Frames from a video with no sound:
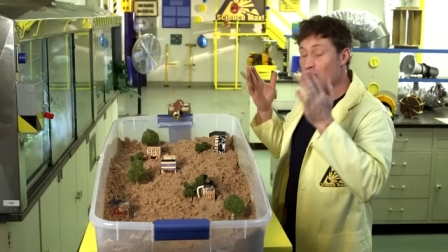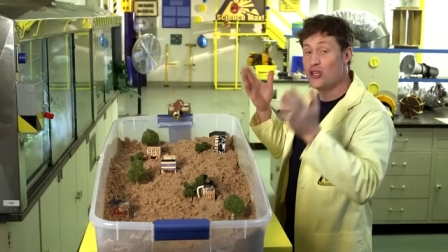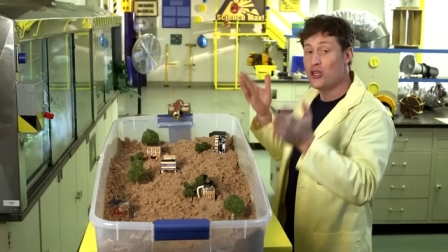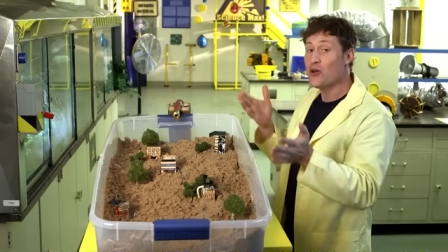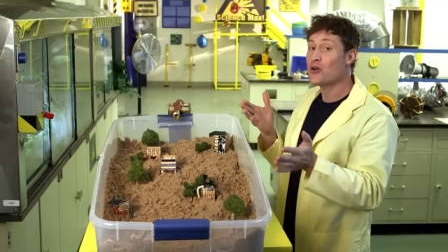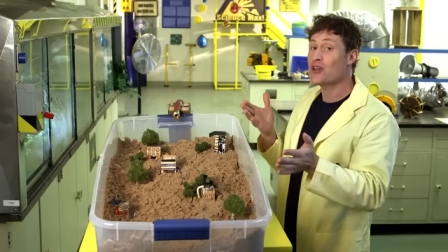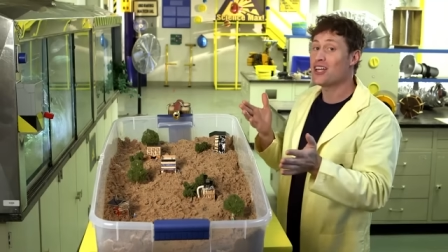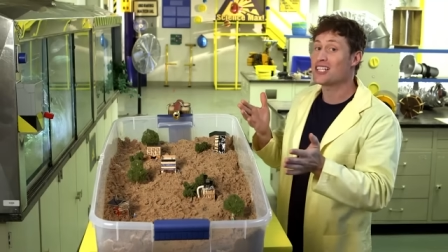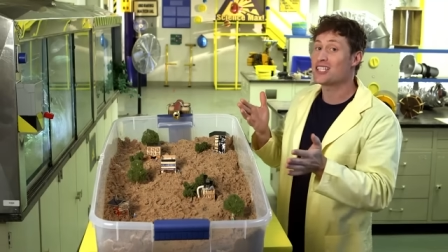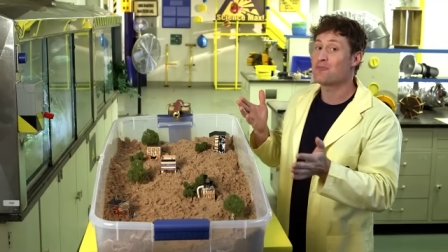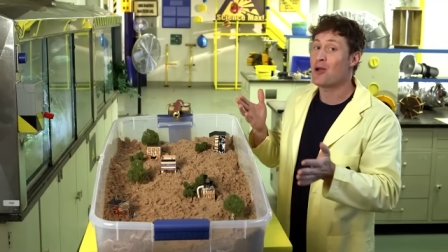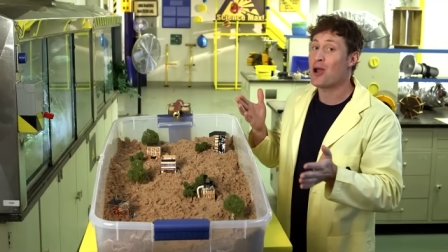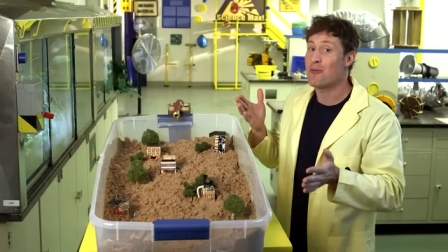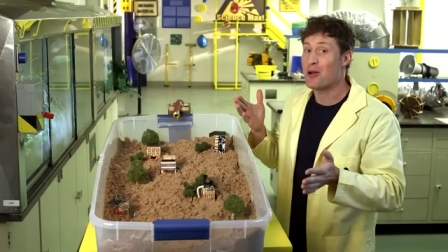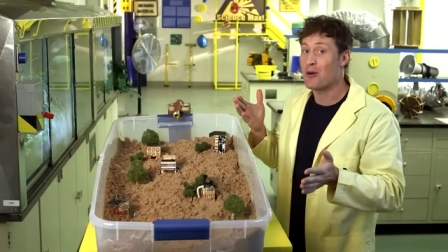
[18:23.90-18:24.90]
You can
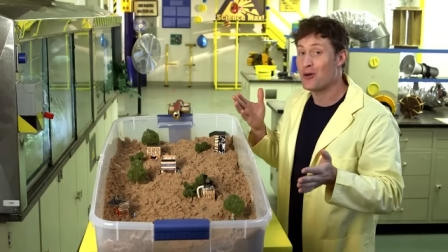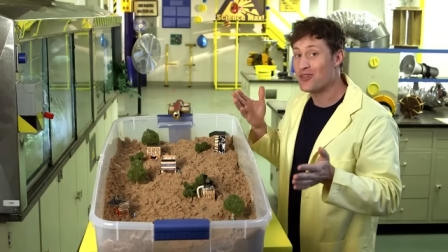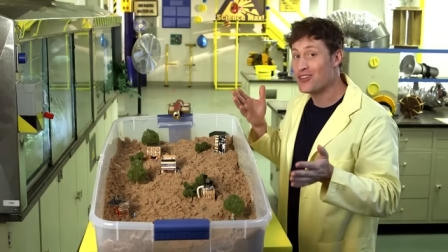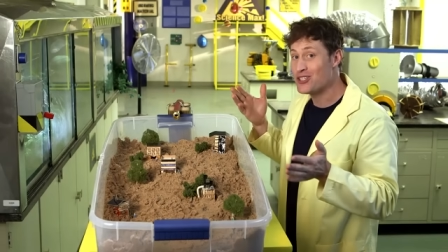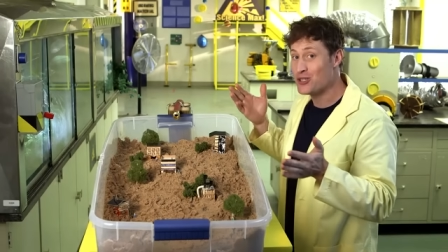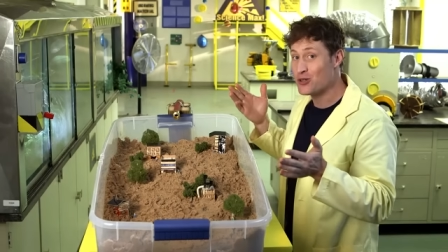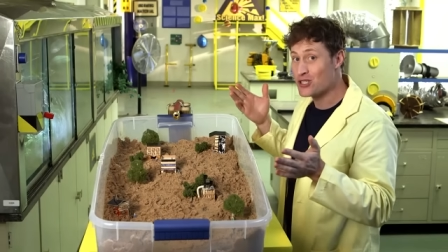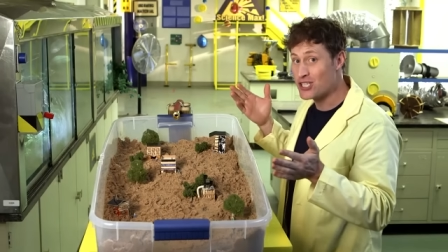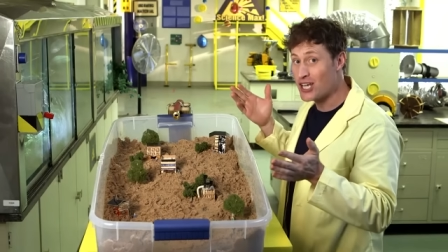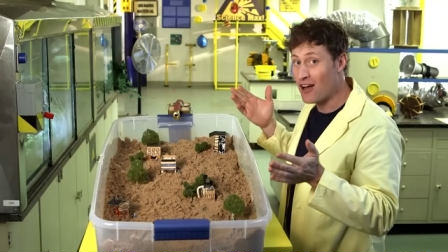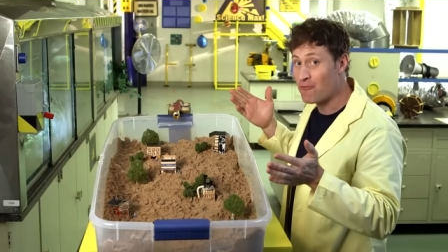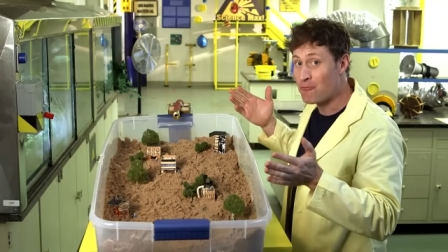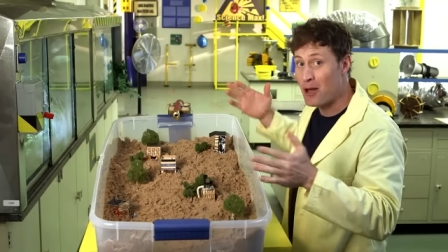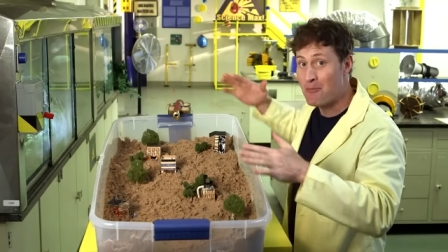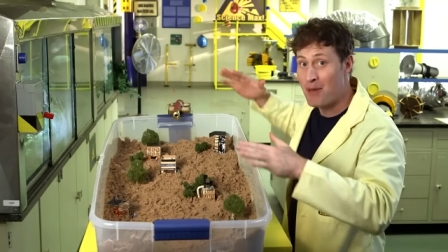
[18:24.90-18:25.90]
experiment with this
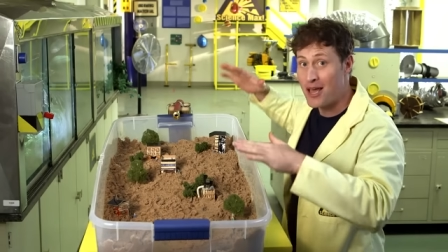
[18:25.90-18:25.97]
yourself by